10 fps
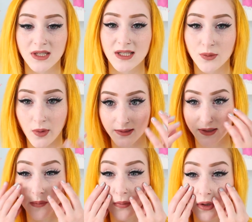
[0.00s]
she
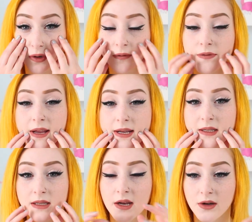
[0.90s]
swells up on her
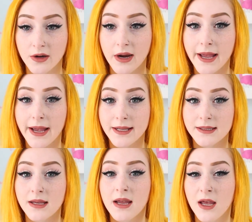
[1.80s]
face and her
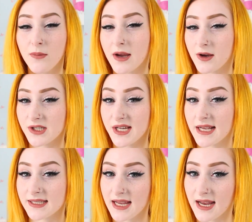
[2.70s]
hands because she
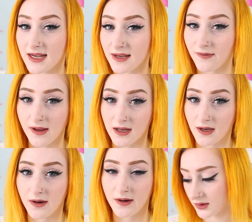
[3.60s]
has kidney
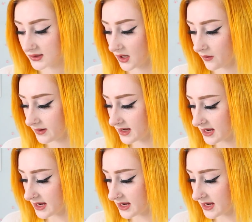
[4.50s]
failure. So